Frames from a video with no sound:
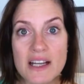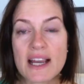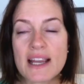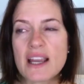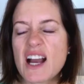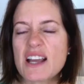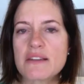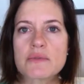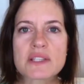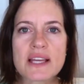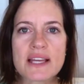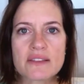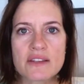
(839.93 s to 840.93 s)
I was
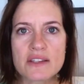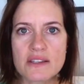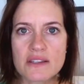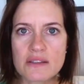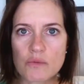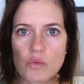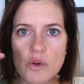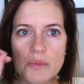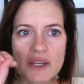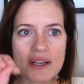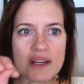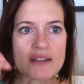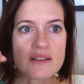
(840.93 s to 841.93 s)
like, this
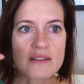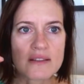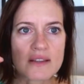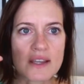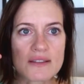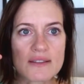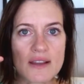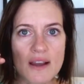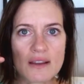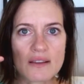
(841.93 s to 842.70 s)
woman is